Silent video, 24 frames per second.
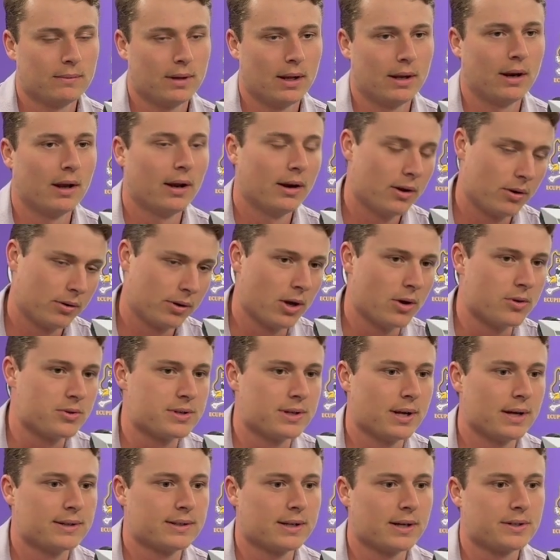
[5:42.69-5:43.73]
and I know Coach
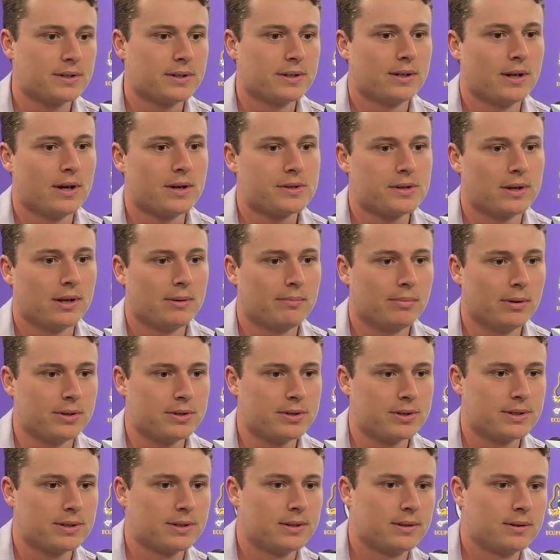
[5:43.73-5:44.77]
Knight's actually touched on it, but
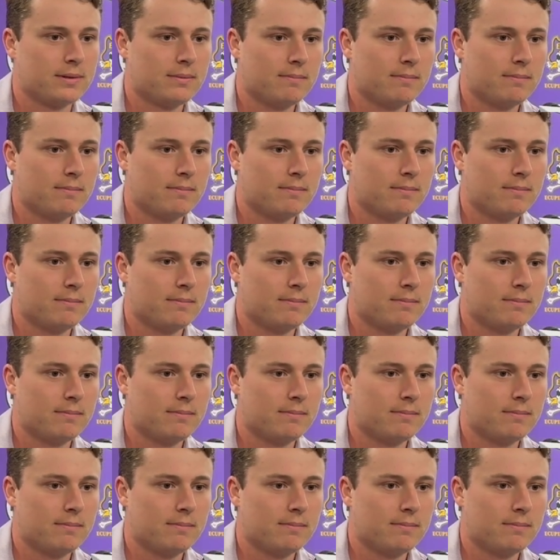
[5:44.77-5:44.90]
just